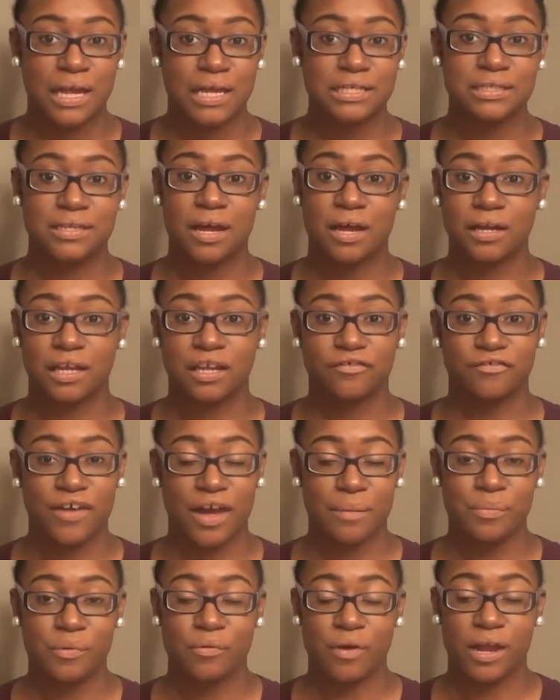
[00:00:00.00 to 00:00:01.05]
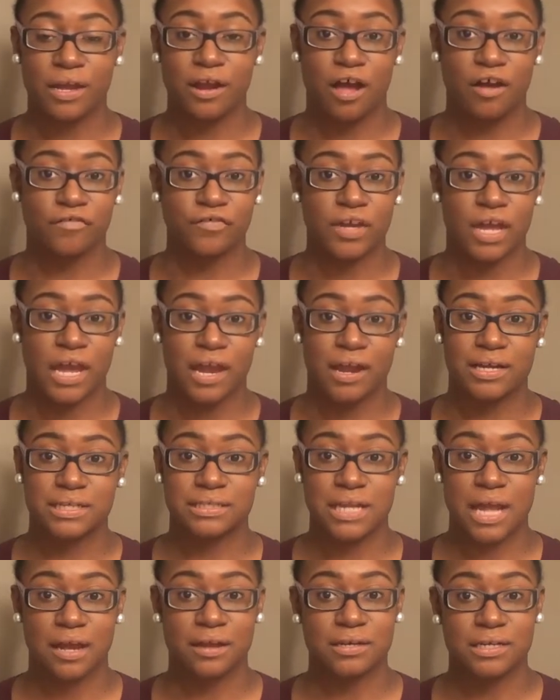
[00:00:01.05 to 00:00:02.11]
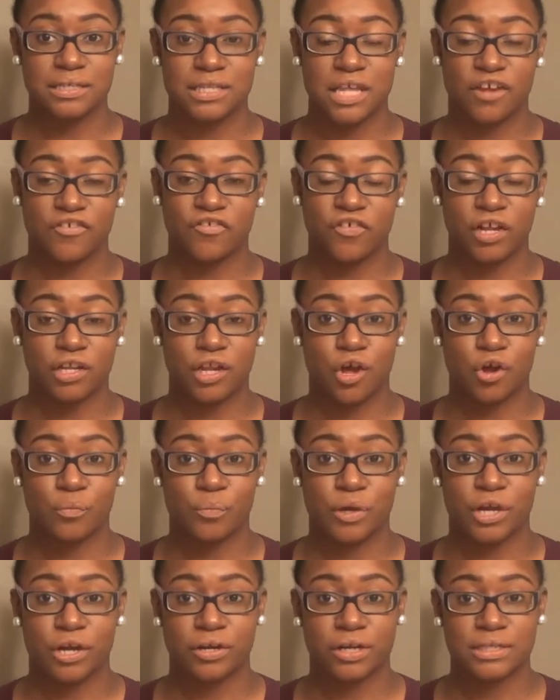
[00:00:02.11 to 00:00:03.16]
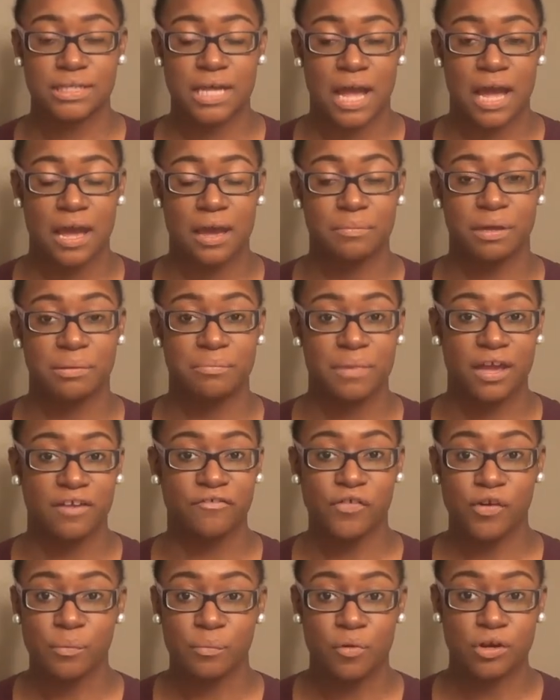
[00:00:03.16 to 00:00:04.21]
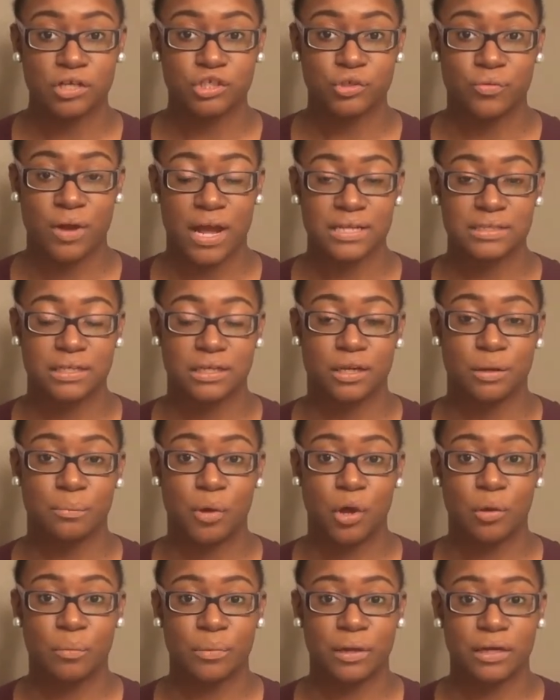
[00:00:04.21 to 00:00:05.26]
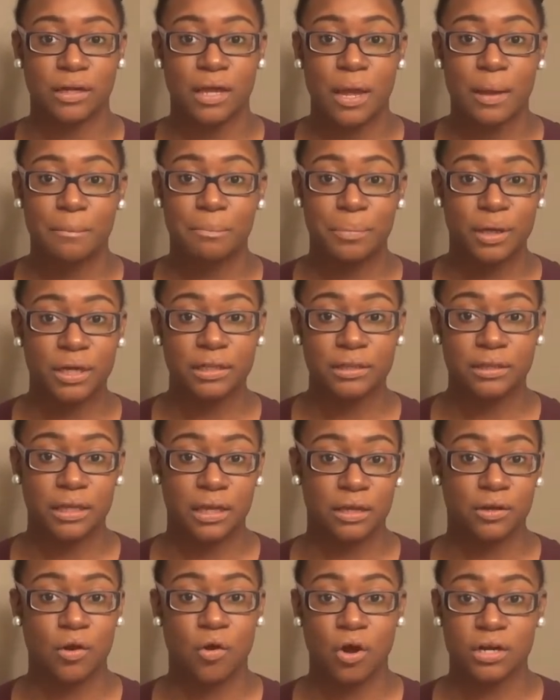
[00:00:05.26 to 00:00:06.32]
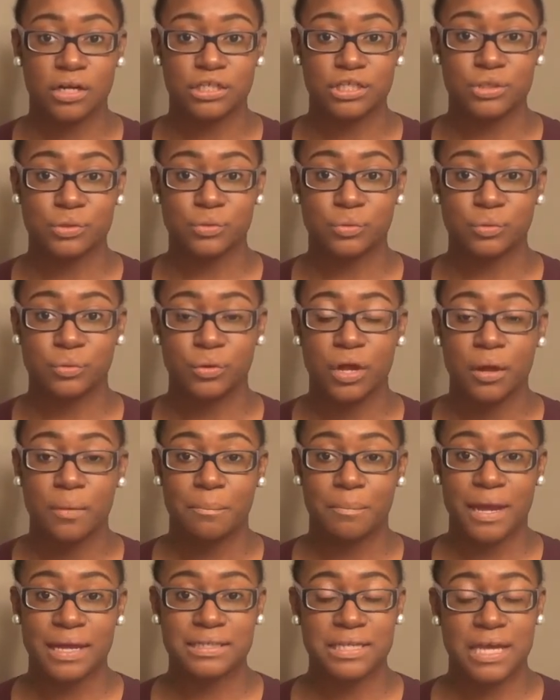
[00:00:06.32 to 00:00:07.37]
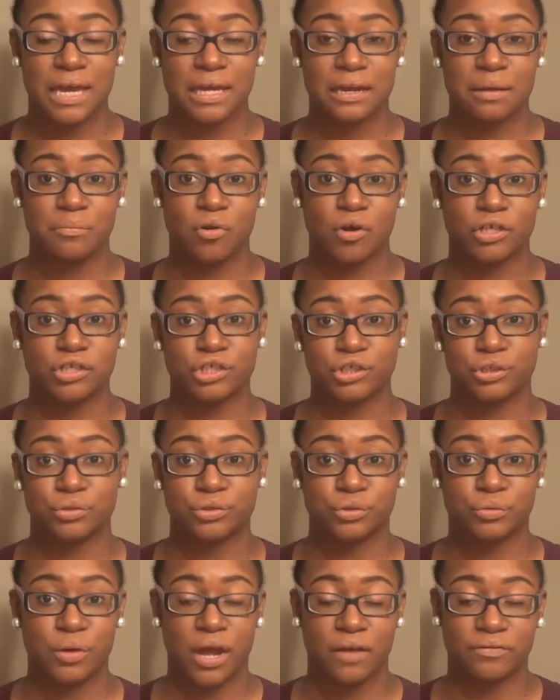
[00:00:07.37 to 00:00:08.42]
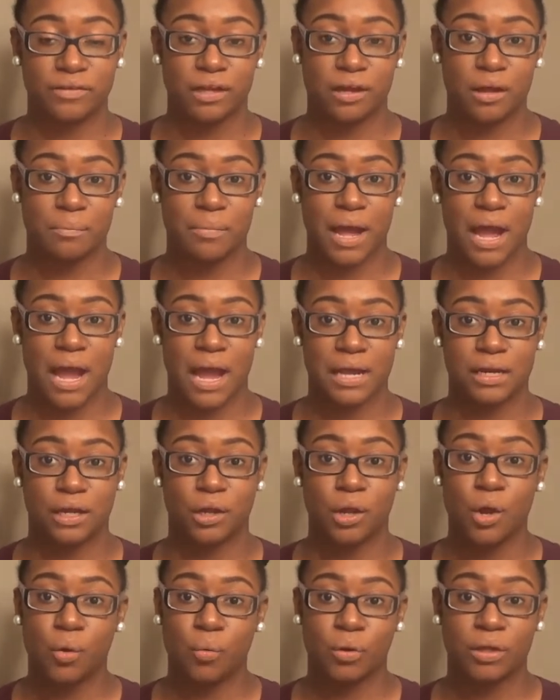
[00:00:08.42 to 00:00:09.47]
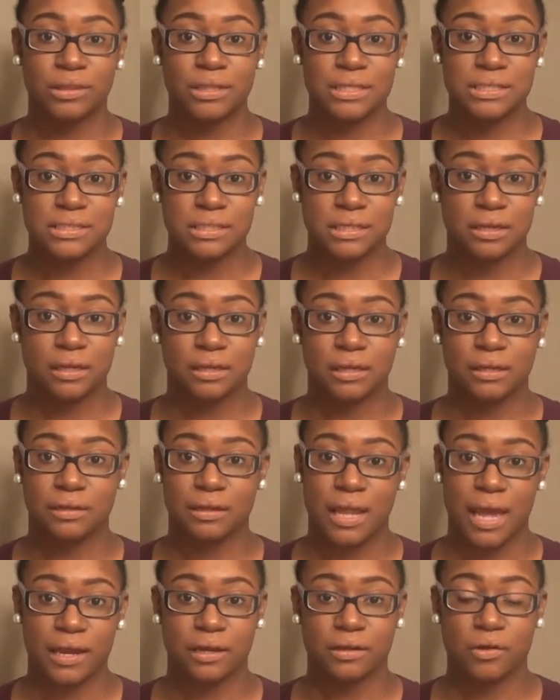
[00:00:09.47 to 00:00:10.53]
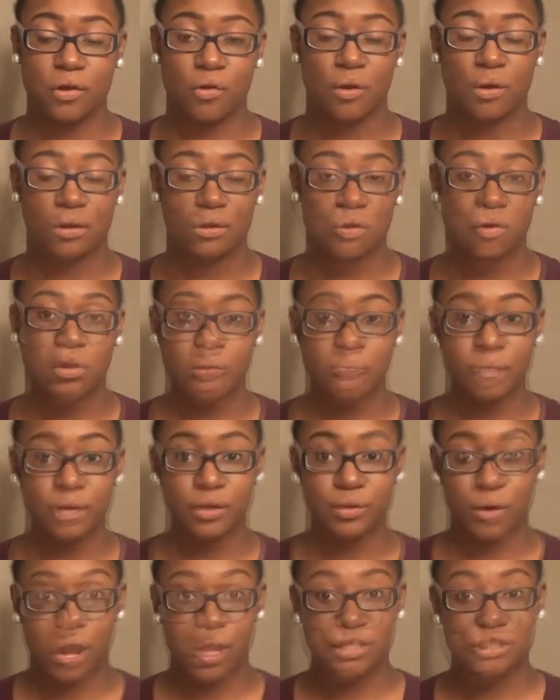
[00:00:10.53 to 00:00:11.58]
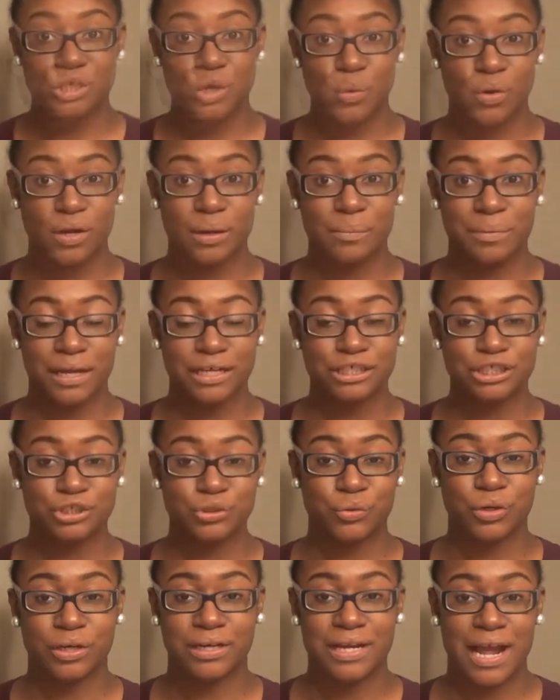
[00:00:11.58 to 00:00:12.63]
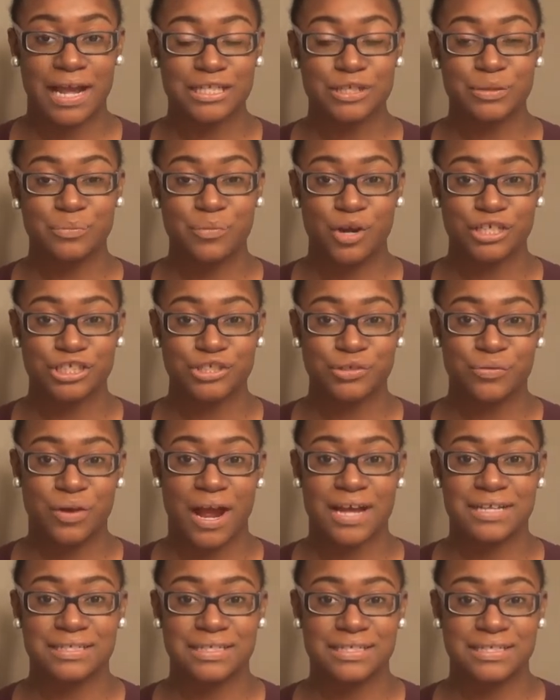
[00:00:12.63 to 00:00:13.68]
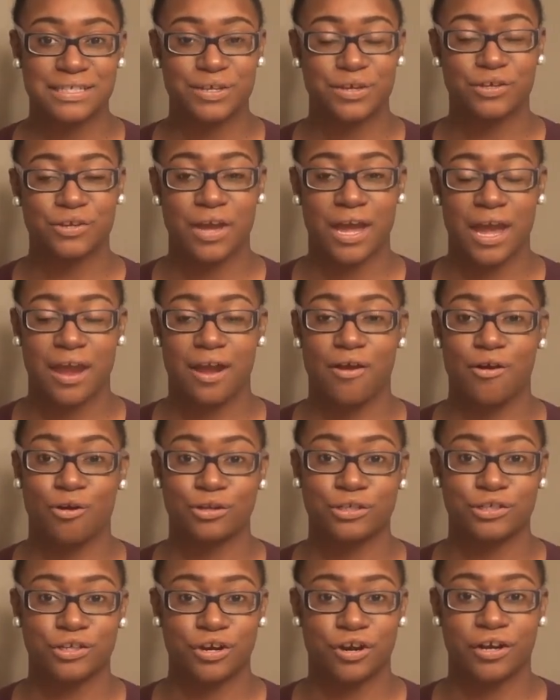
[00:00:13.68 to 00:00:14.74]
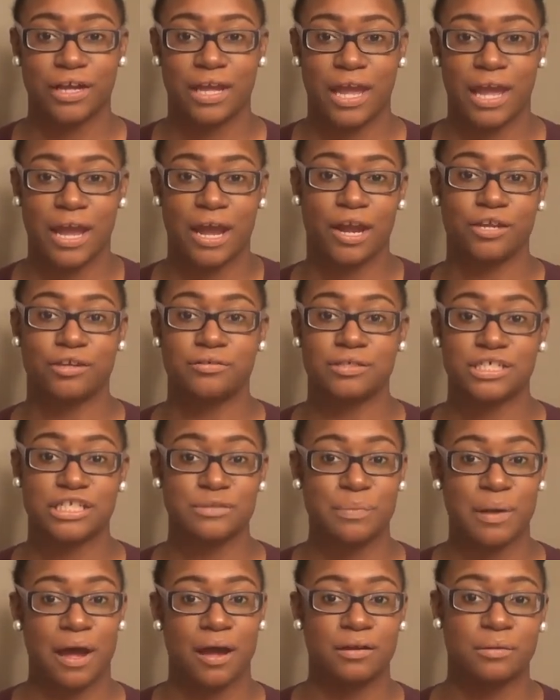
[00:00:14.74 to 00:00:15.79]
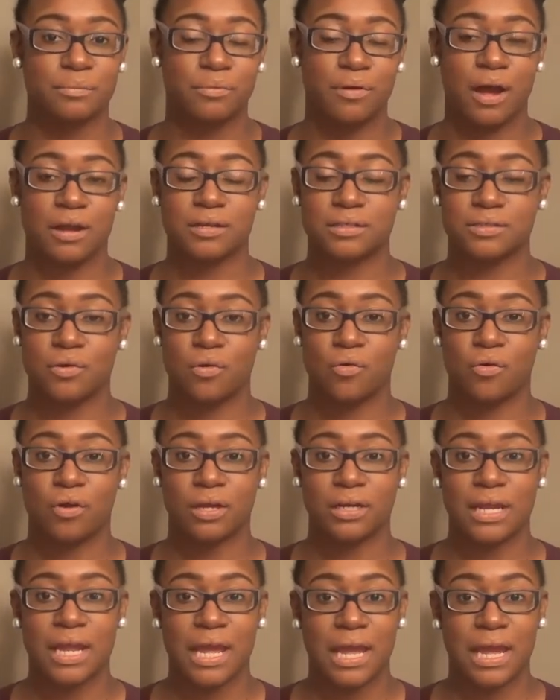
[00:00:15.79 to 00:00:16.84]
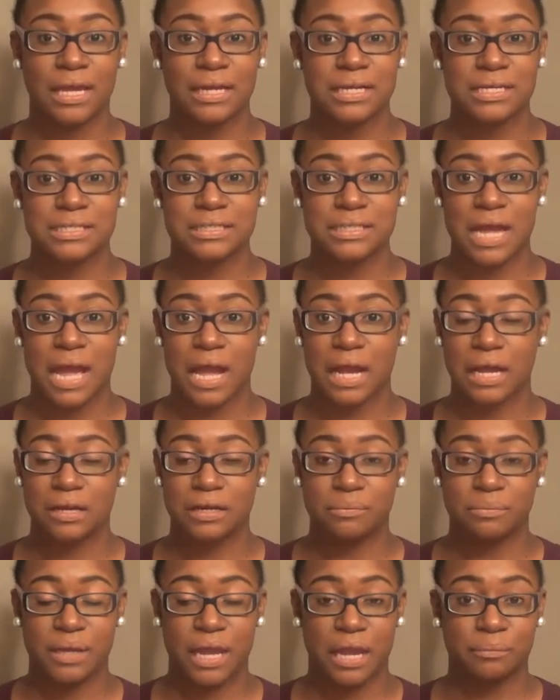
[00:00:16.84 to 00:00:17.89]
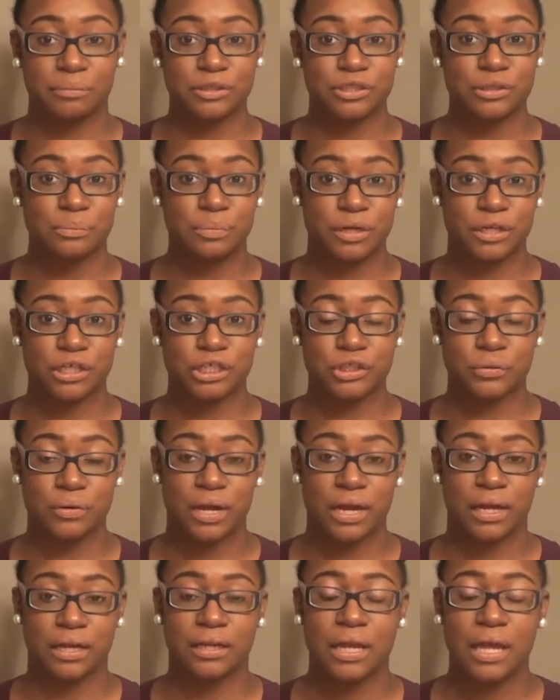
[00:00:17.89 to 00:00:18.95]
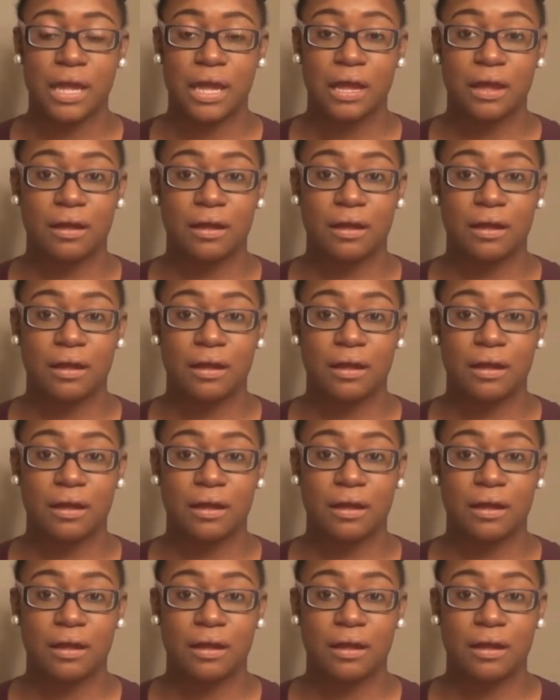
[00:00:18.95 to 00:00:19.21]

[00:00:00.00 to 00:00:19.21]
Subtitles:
It's going to evaporate off your hair. It's not going to stay for a long period of time. It may feel moisturized in the moment, but in order to maintain that moisture, you do have to come behind it with the sealant like an oil or a butter. You also want to make sure not to moisturize and seal your hair on dirty hair. You're just powdering products on, and it's not going to be able to penetrate.